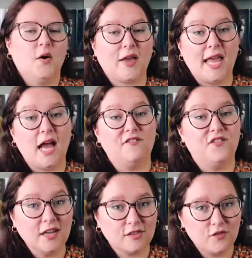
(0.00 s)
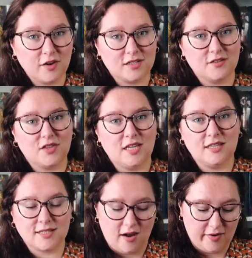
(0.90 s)
Okay, I think the rest of
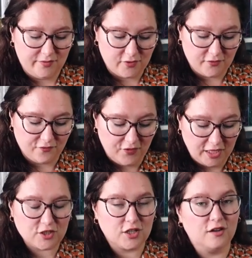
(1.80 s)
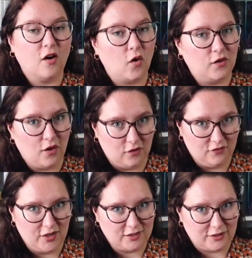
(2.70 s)
these are either fiction or
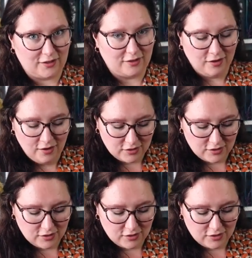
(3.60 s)
non-fiction.